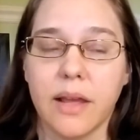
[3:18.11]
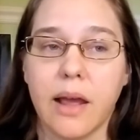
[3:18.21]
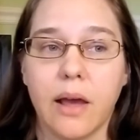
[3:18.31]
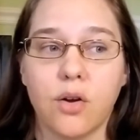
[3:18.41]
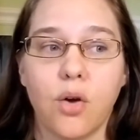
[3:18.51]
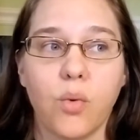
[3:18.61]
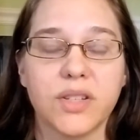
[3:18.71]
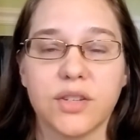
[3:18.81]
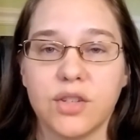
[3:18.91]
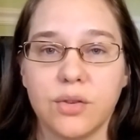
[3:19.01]
They had all
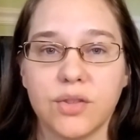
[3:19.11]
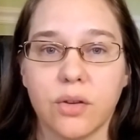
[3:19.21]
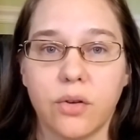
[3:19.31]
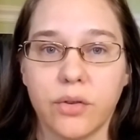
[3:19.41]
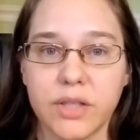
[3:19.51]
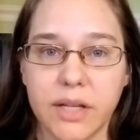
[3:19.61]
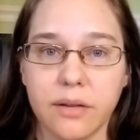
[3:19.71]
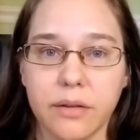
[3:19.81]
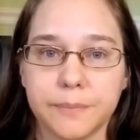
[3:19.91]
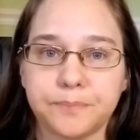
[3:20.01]
ones and twos on all their
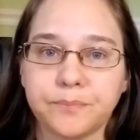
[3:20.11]
teeth.